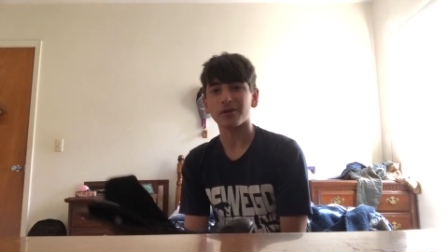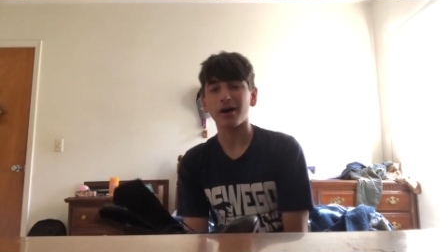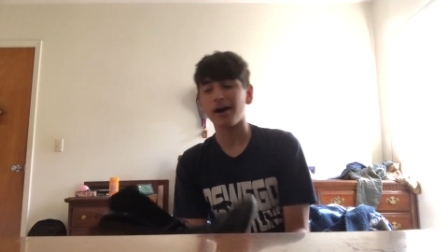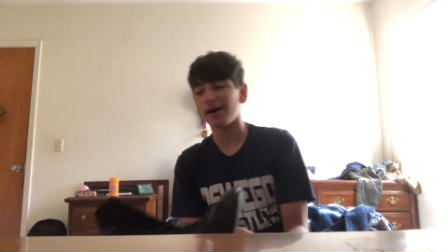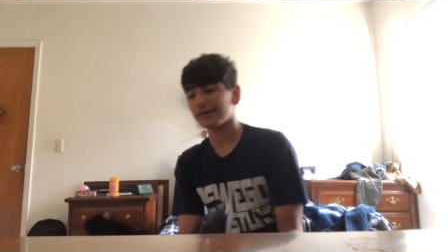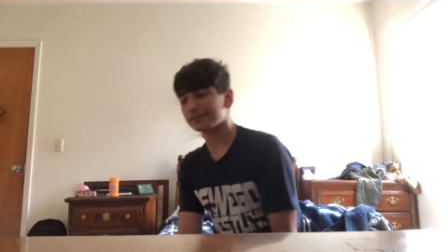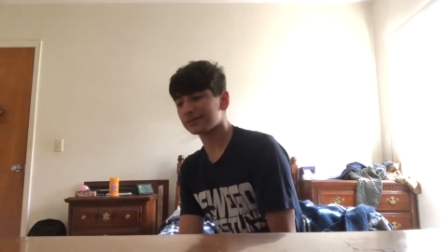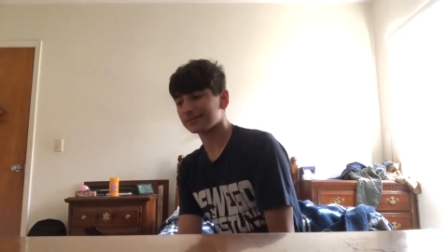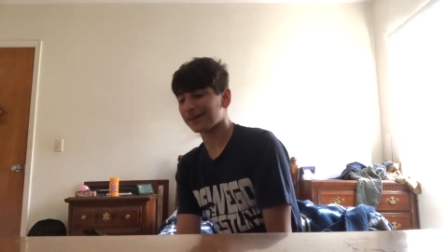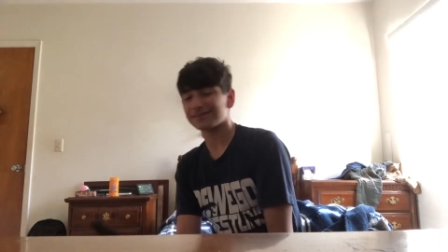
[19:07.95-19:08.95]
I
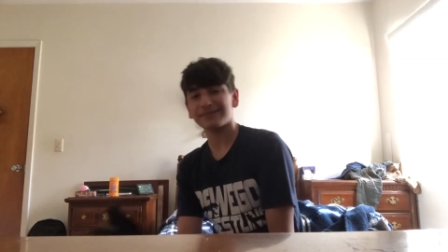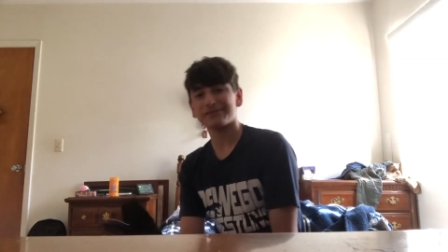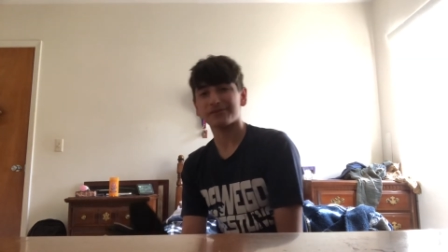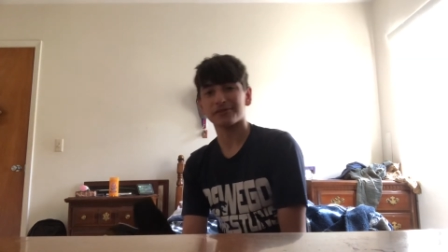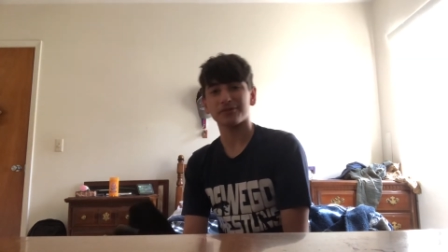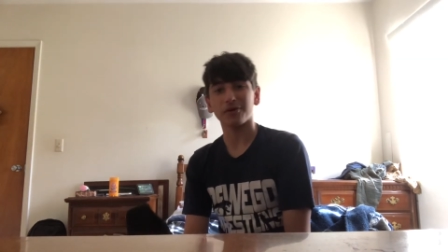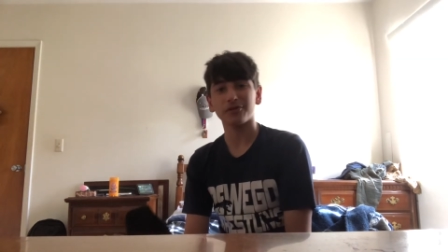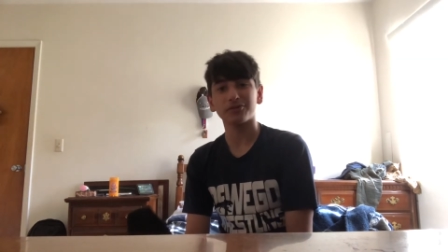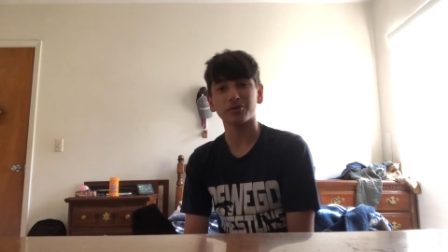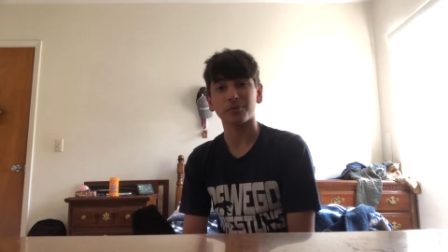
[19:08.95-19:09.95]
think for those
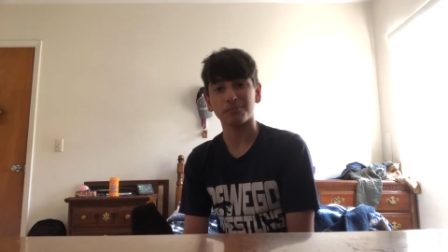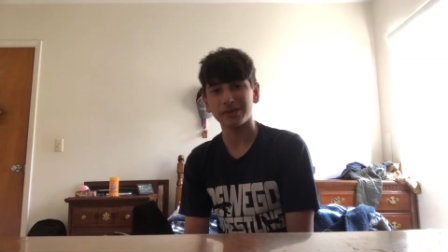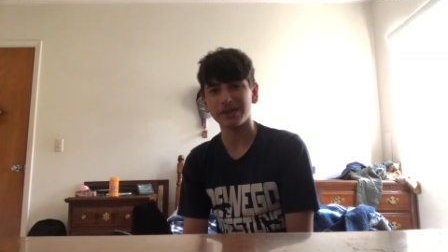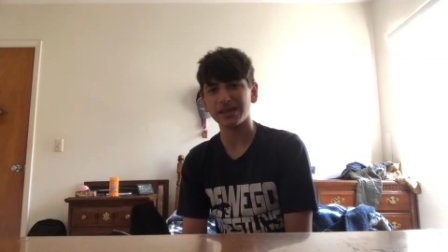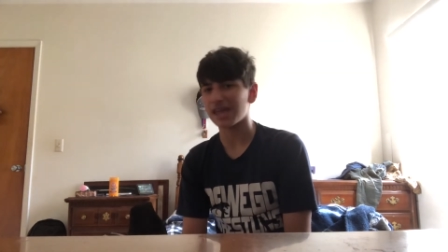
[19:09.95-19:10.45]
who compete